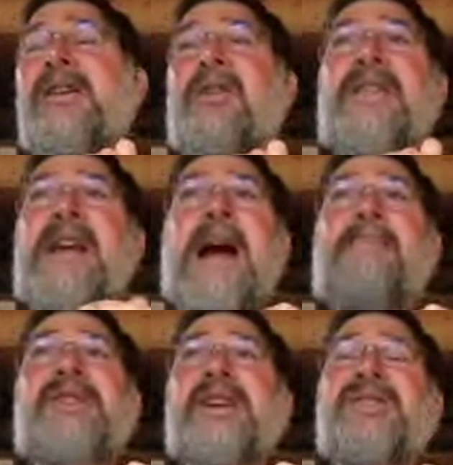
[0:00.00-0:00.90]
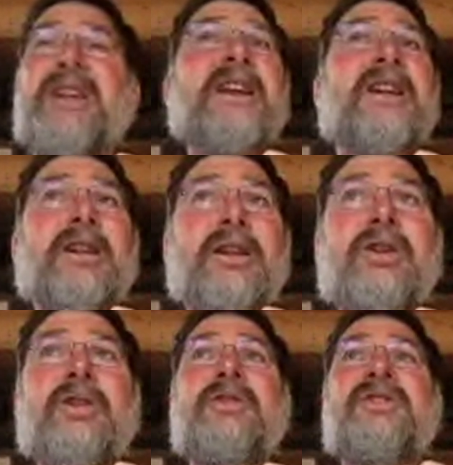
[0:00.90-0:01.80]
or the objects. It
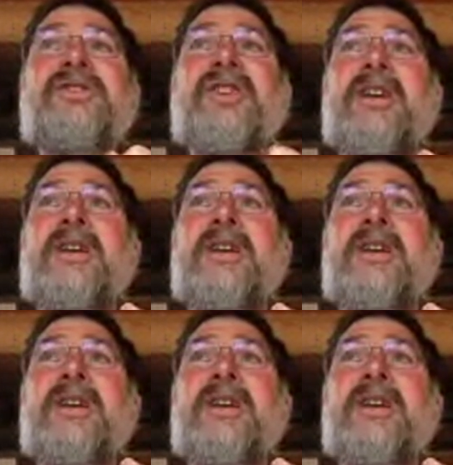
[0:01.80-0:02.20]
includes